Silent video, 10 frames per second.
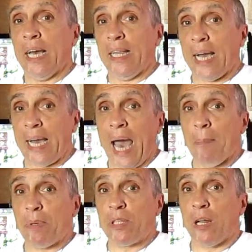in the
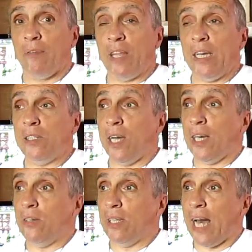capital of these
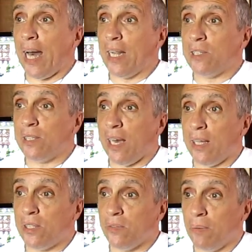here United
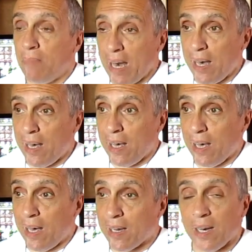States of
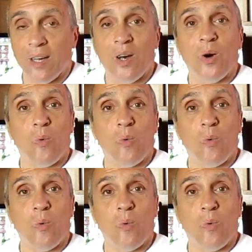America,